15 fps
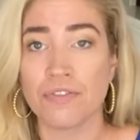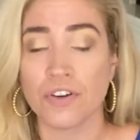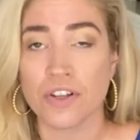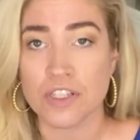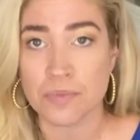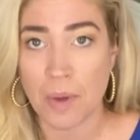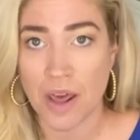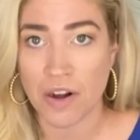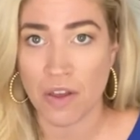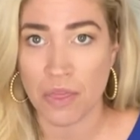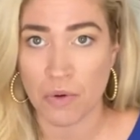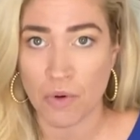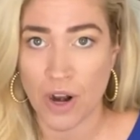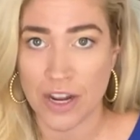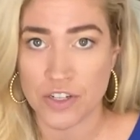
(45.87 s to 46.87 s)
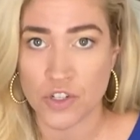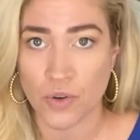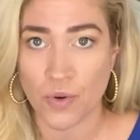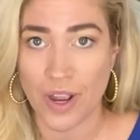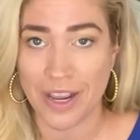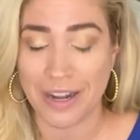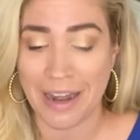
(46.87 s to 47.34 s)
for a spot on the roster
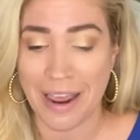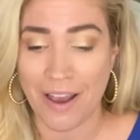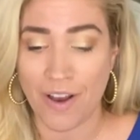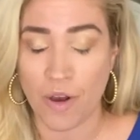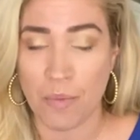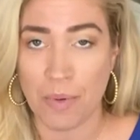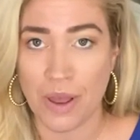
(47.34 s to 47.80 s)
right now,